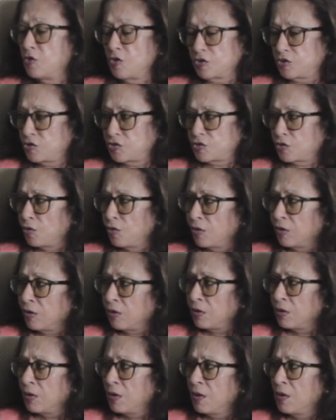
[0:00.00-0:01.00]
Not at all.
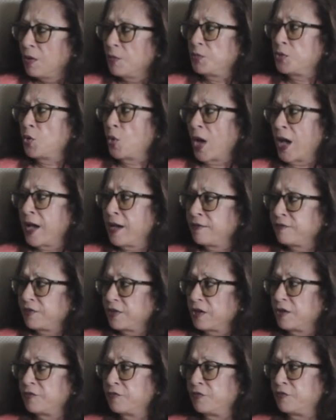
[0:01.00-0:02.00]
We have
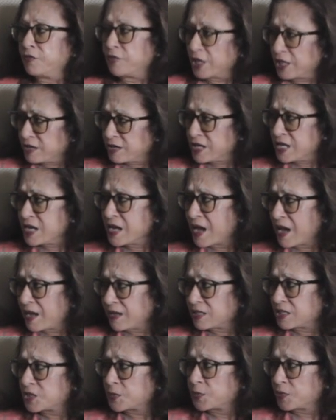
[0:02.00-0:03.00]
a very
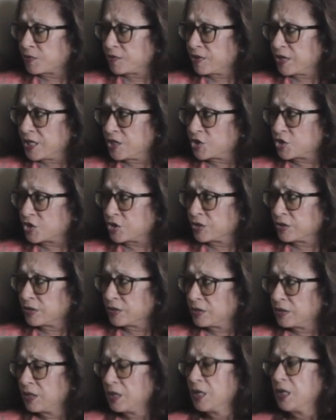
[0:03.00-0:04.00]

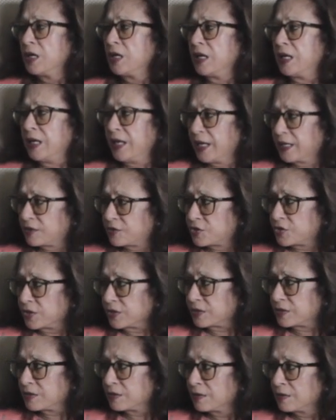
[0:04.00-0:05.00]
aspirational
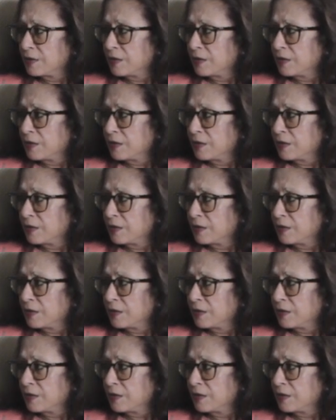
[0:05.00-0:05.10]
electorate.